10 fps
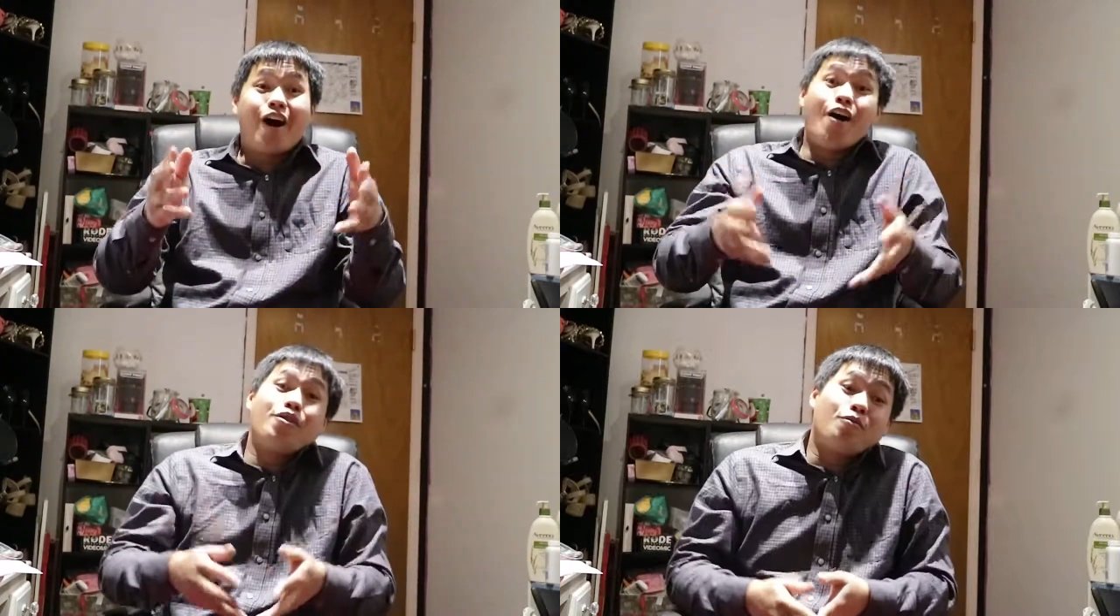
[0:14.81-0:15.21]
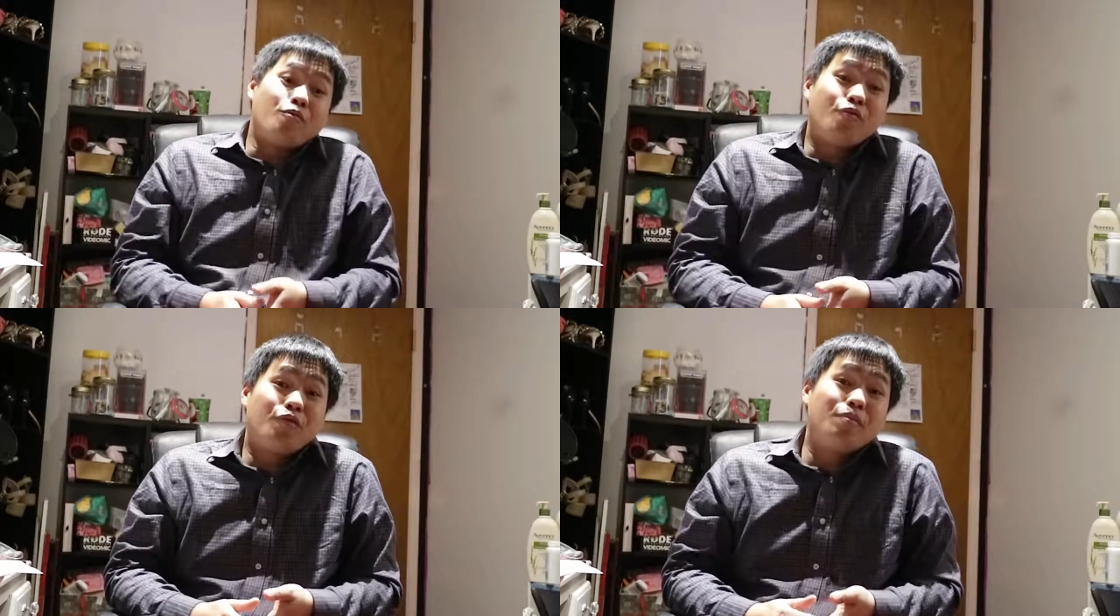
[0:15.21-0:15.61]
on the
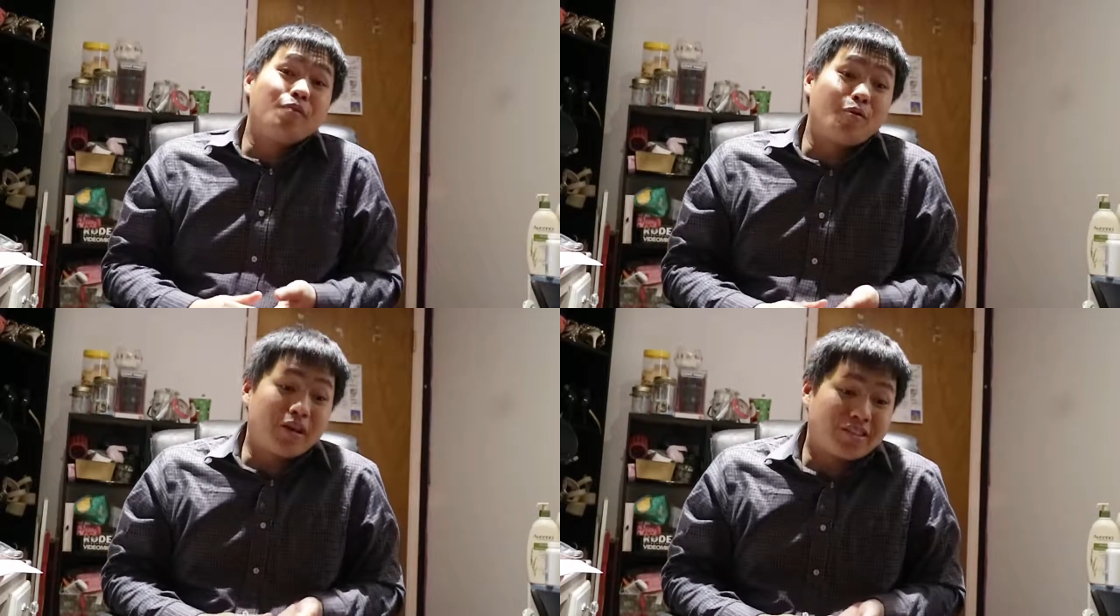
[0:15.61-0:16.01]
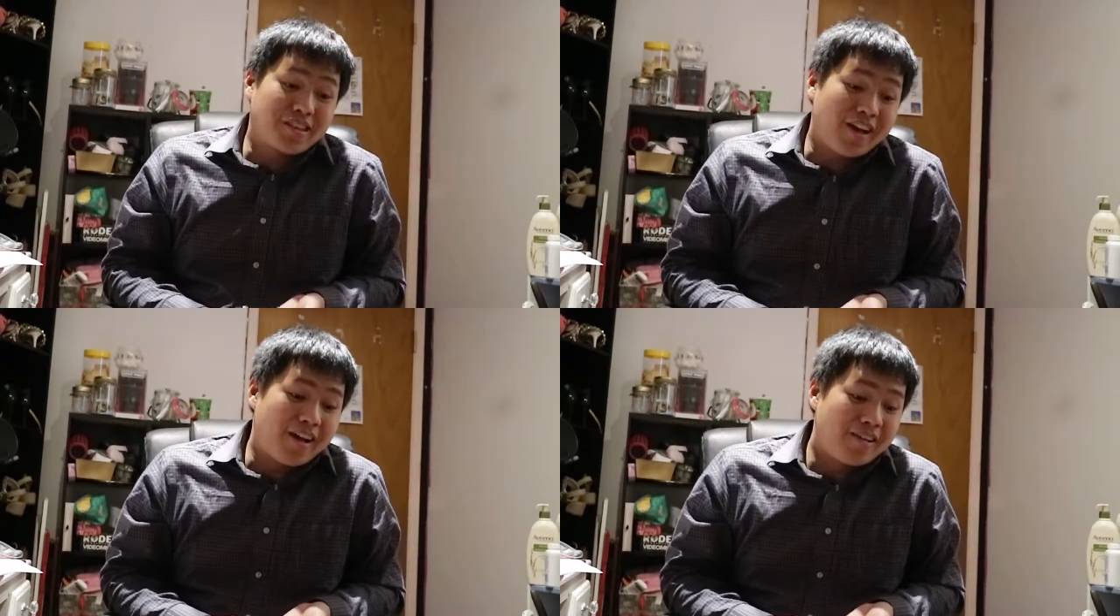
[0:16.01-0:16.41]
roof with
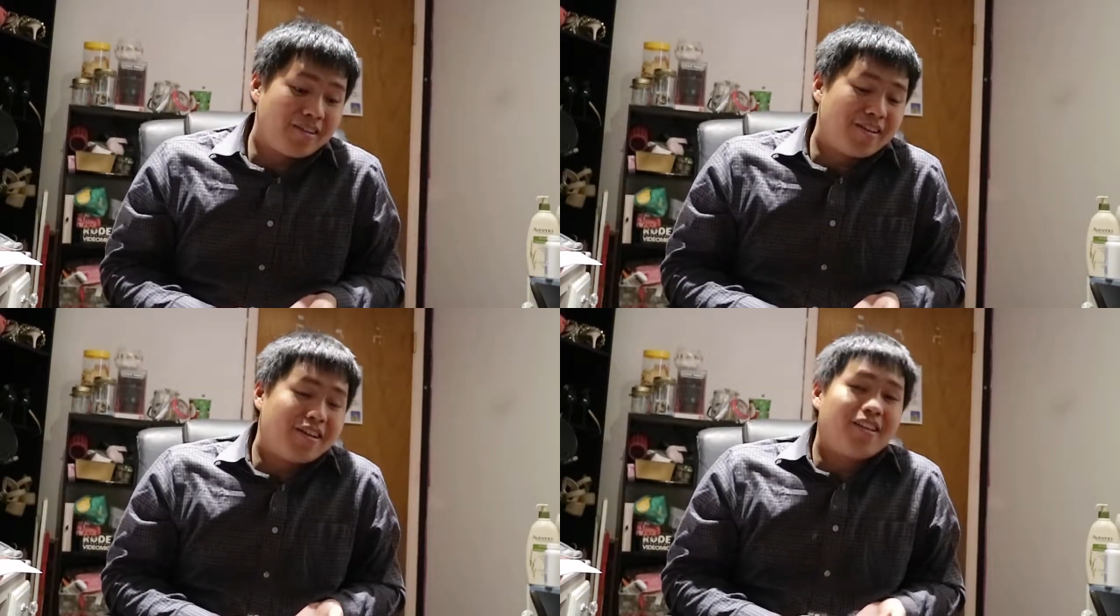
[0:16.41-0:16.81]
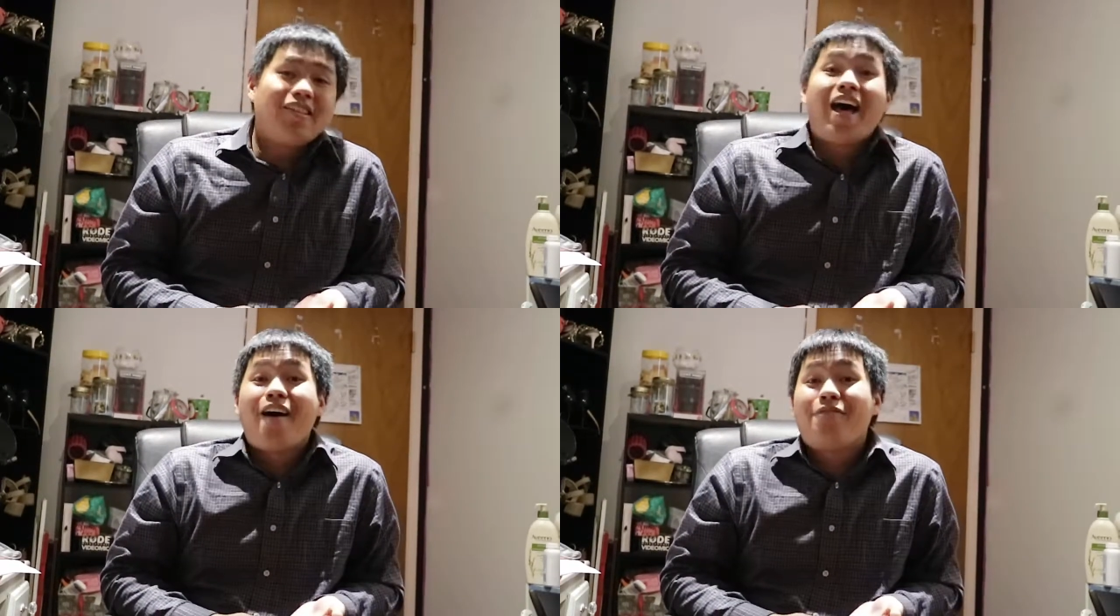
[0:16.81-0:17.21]
Marissa,
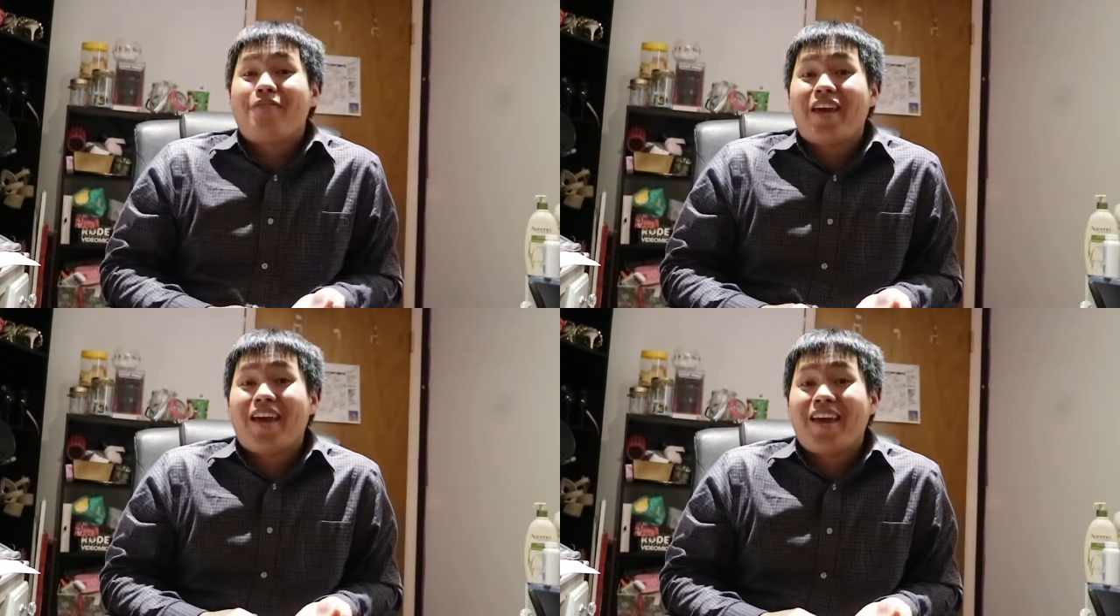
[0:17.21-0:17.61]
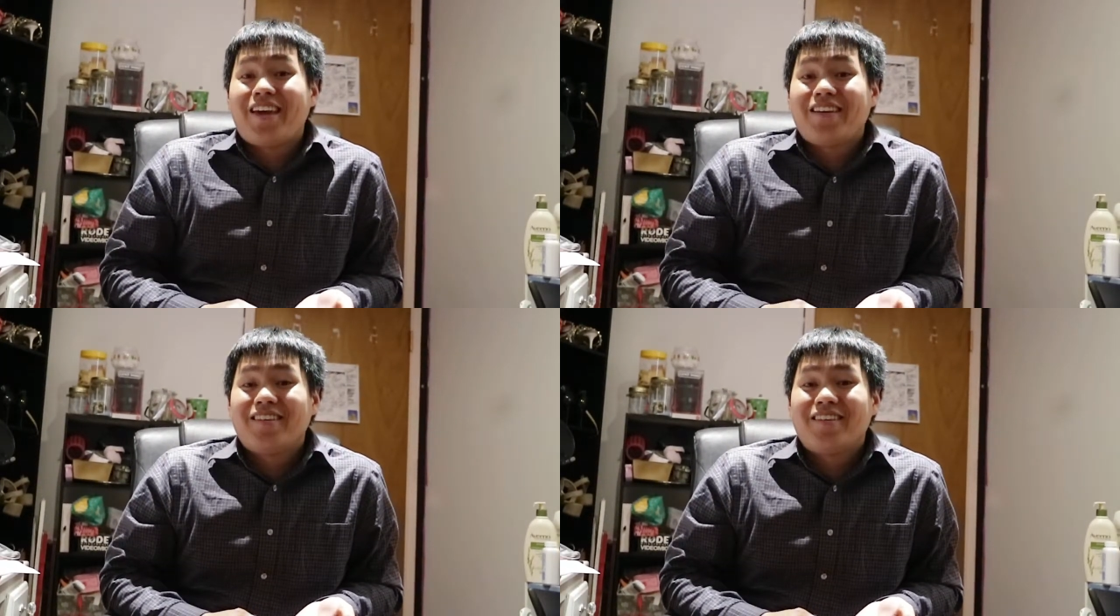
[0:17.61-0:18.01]

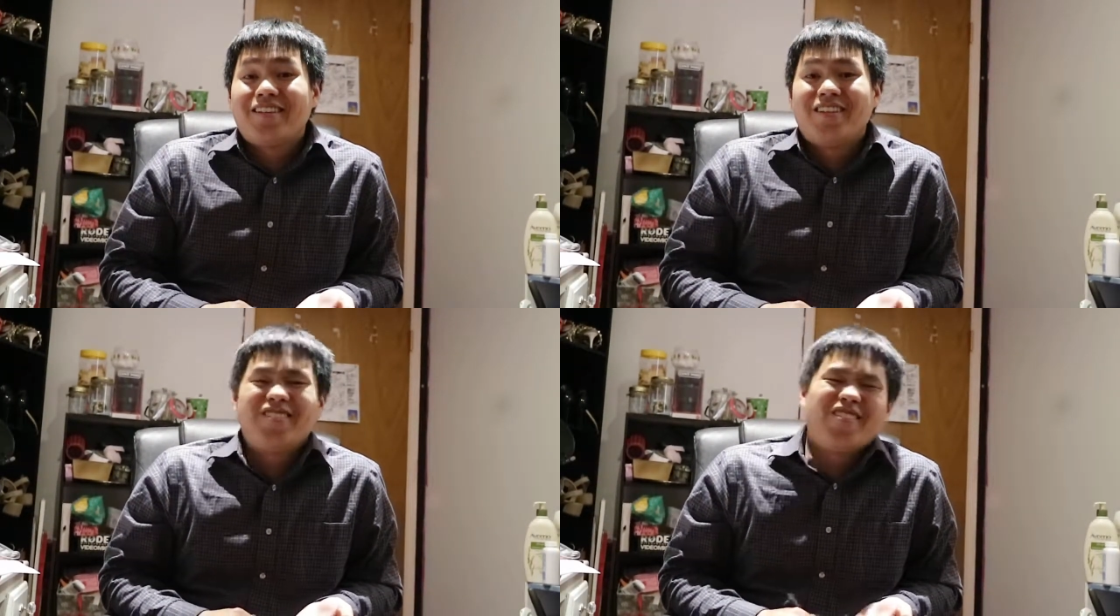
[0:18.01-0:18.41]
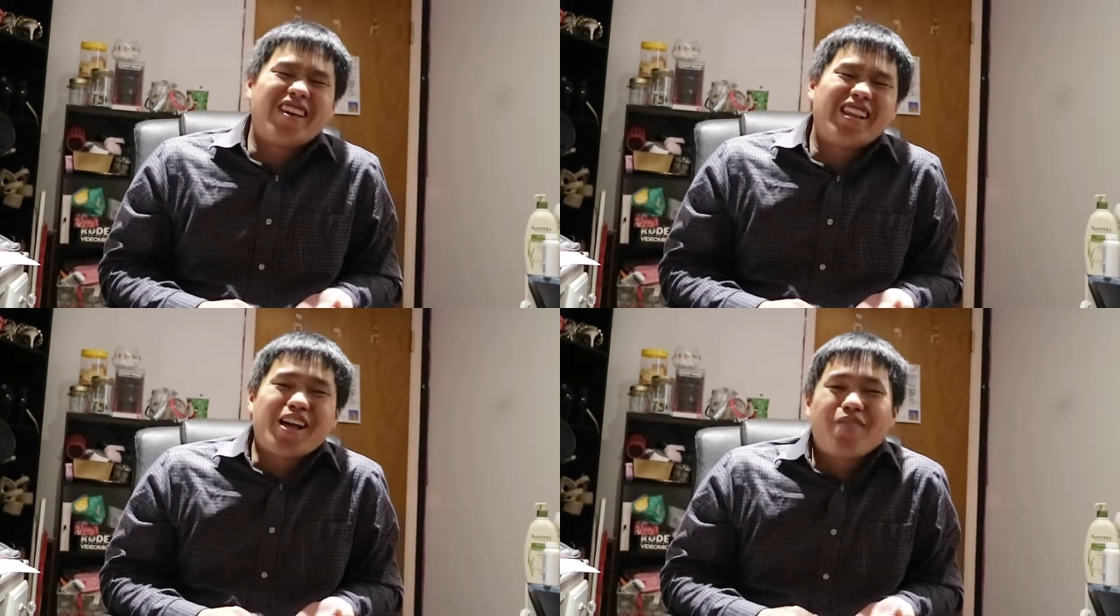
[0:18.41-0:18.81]
laughing,
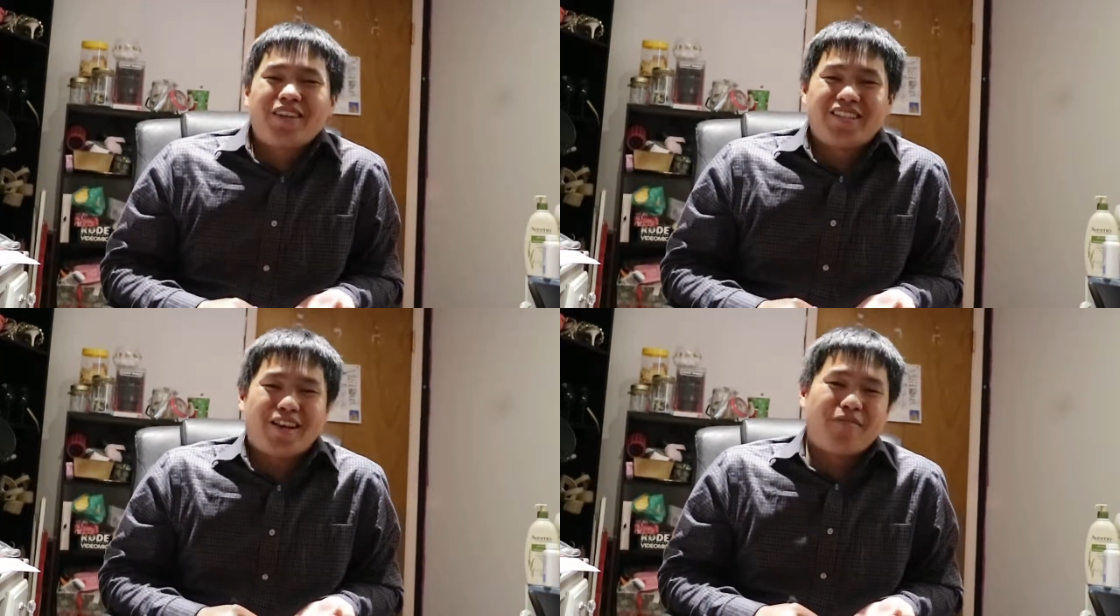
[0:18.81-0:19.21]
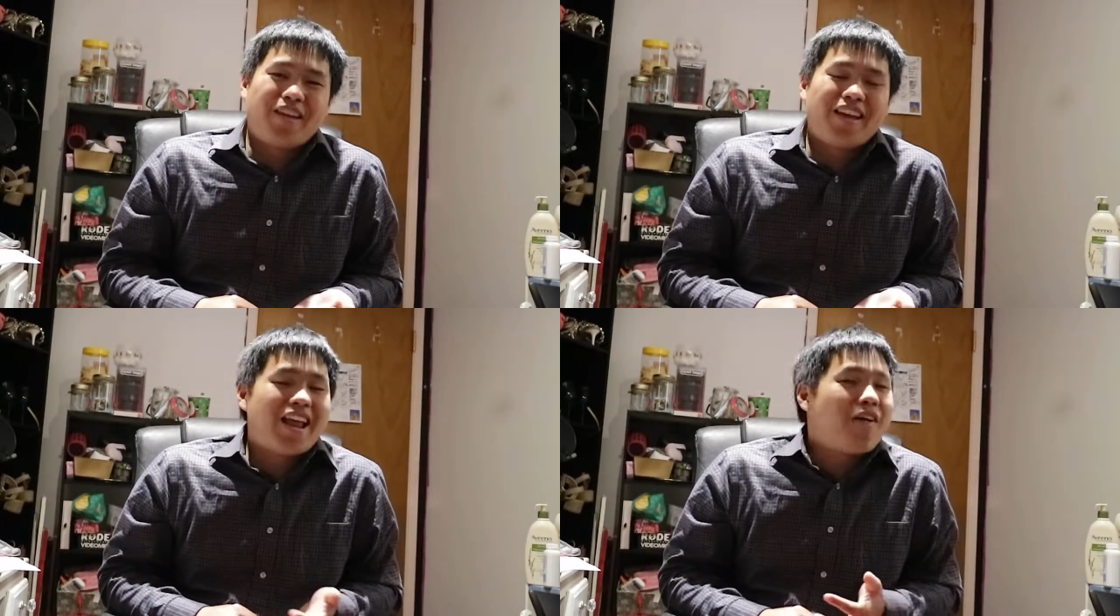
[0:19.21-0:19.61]
doing
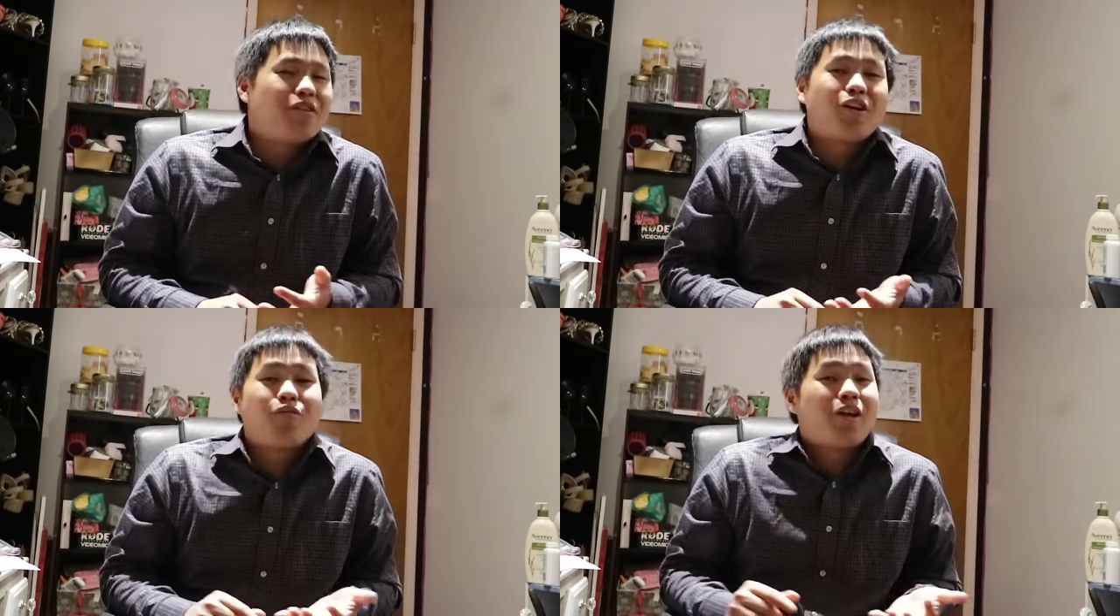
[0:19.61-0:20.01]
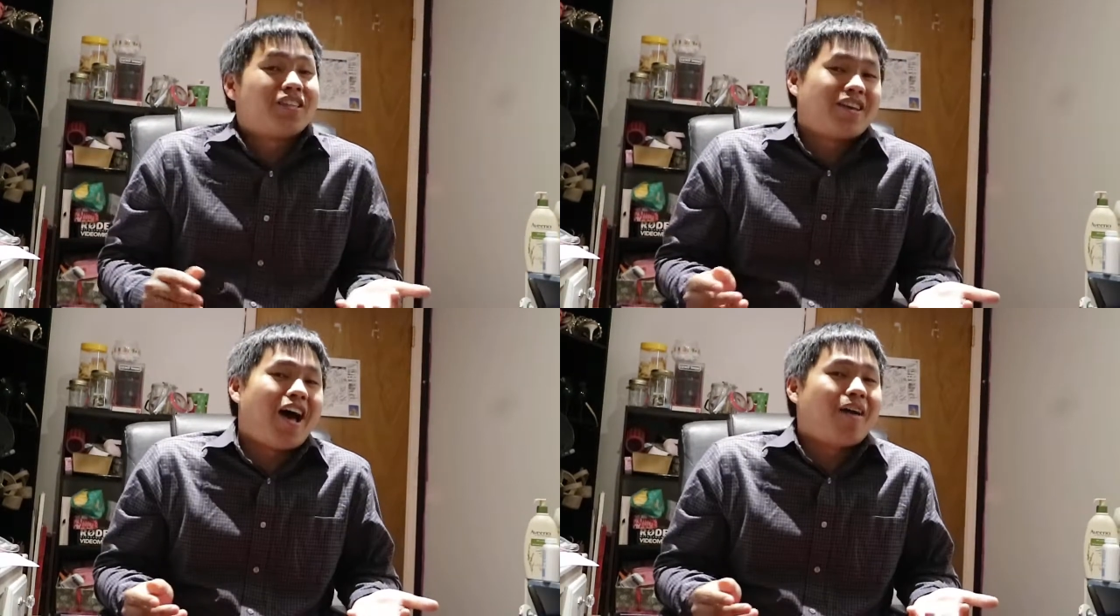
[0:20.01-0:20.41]
lovey-dovey, and having a
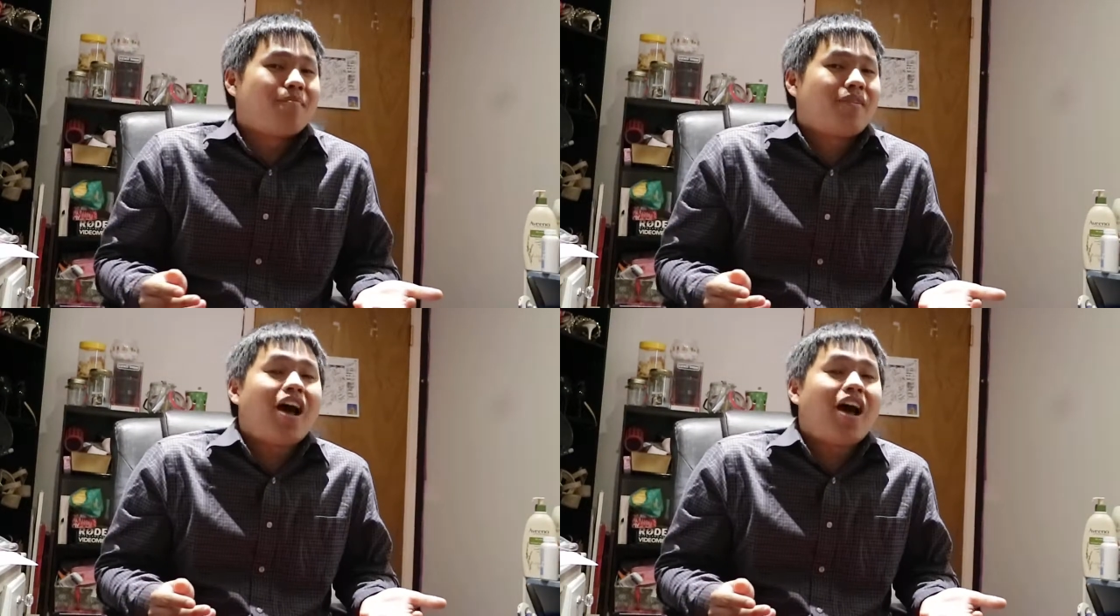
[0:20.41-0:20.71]
great time.